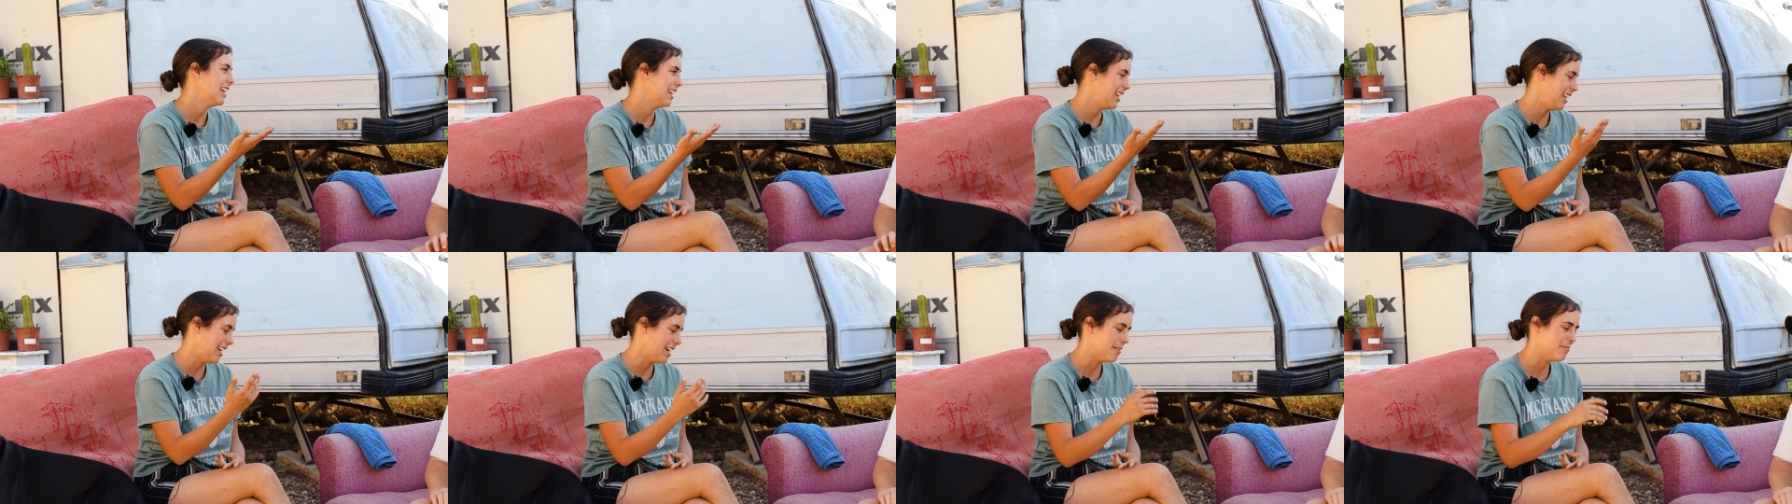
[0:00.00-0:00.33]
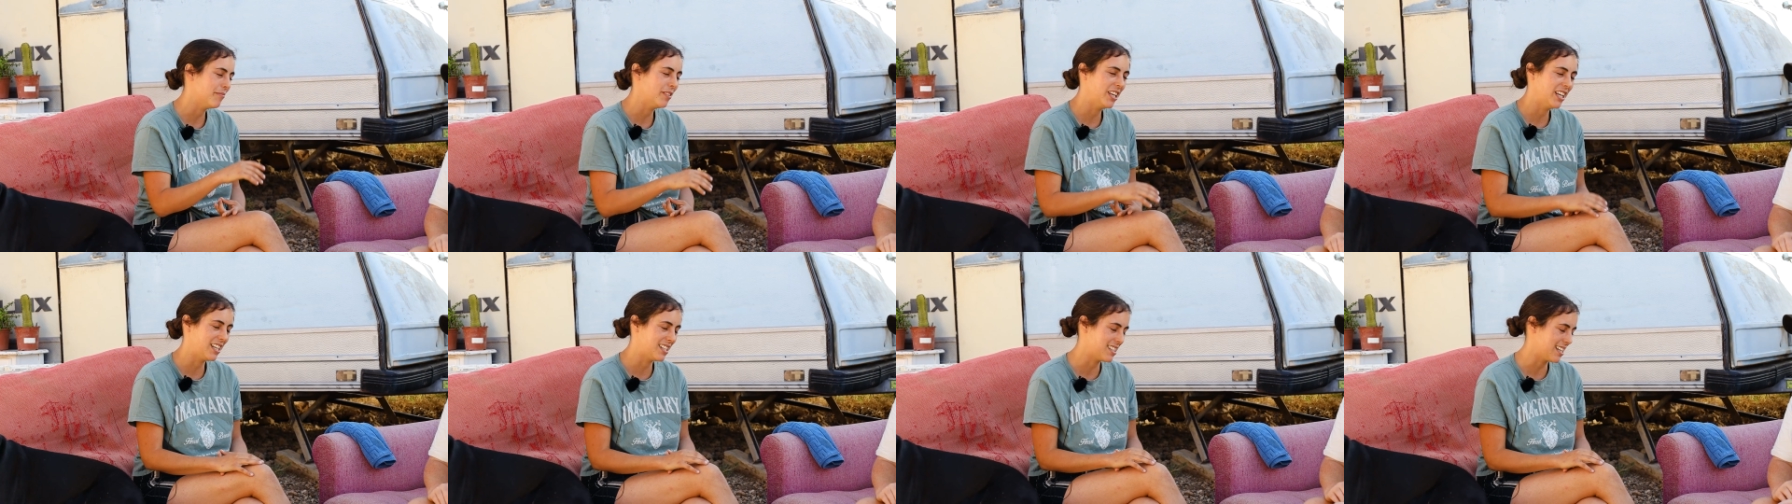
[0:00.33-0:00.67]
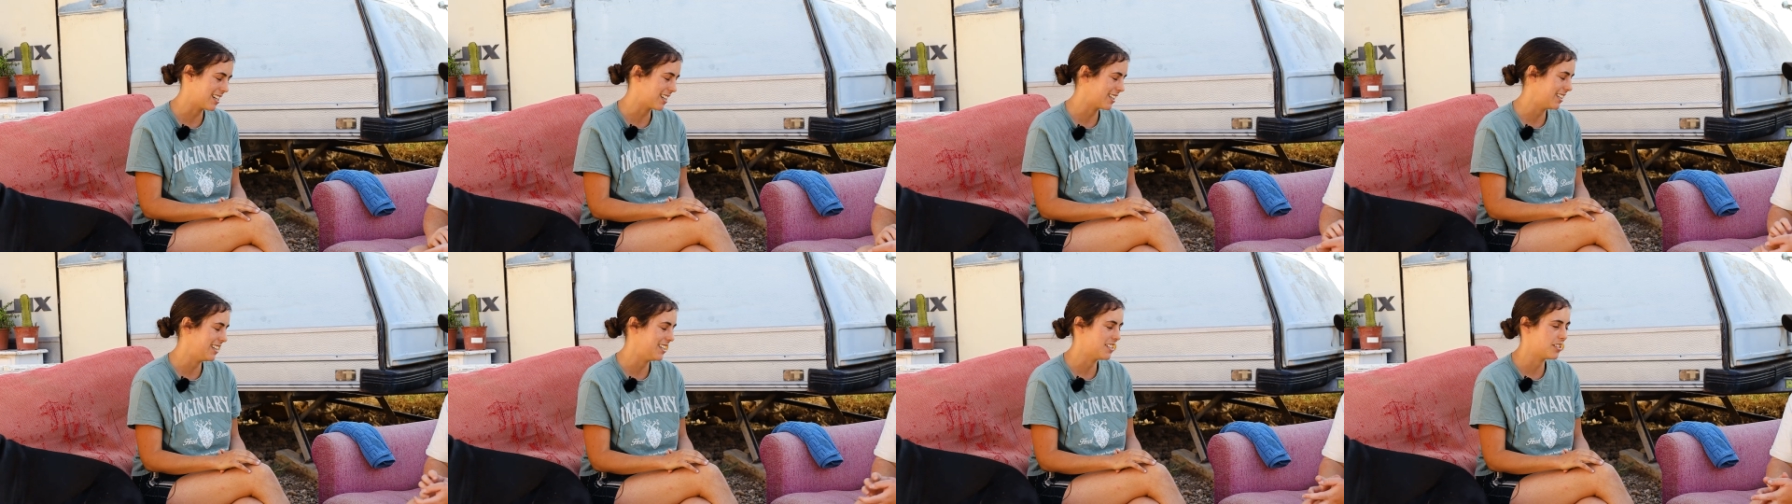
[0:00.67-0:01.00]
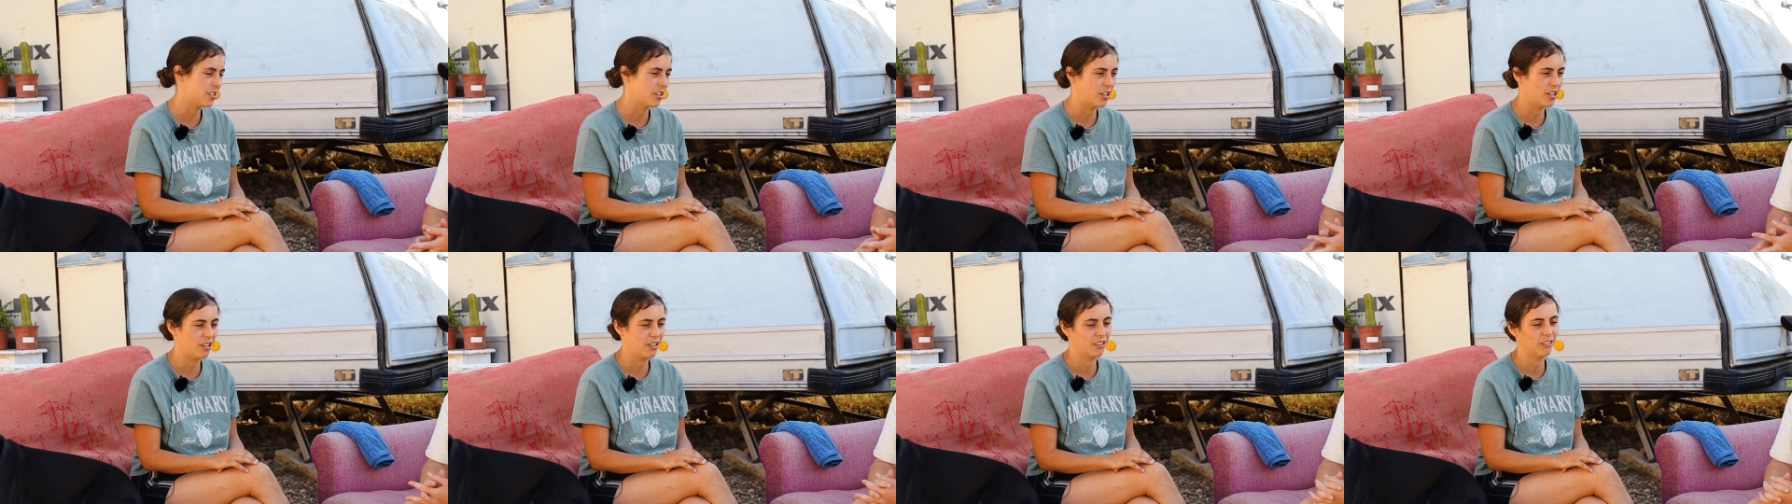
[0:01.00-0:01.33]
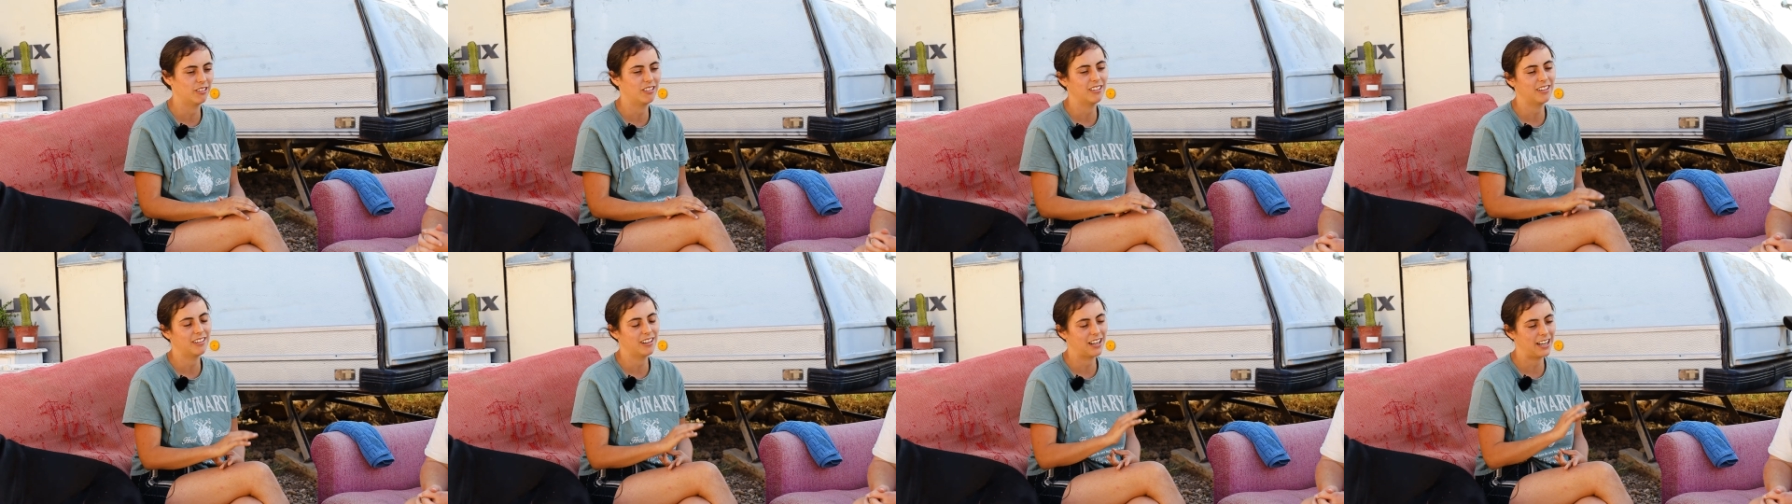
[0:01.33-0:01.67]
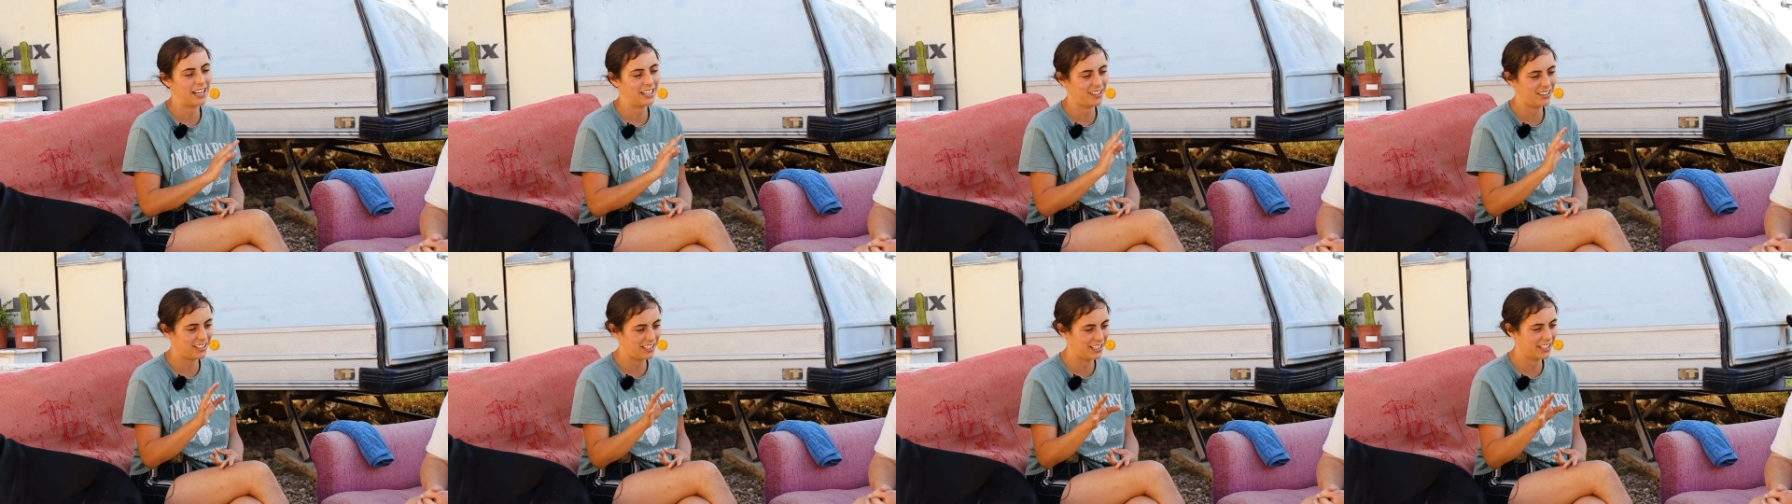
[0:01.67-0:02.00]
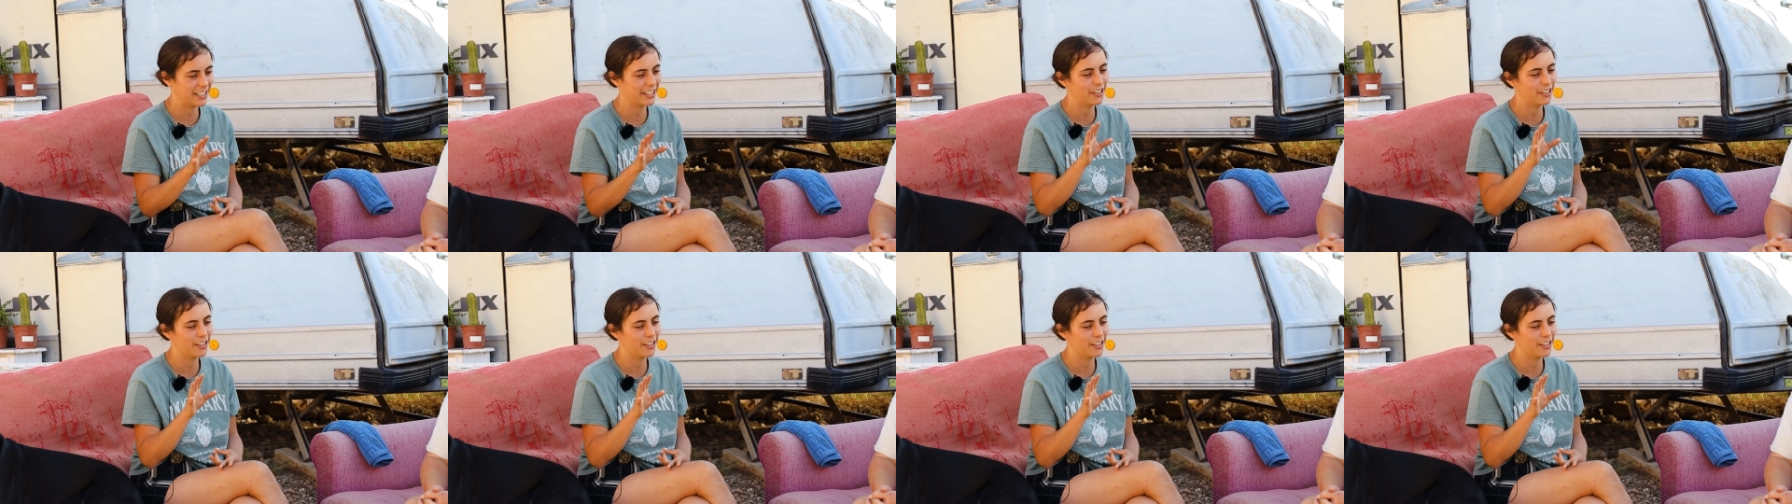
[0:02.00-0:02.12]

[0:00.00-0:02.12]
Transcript: Yeah, exactly. So I think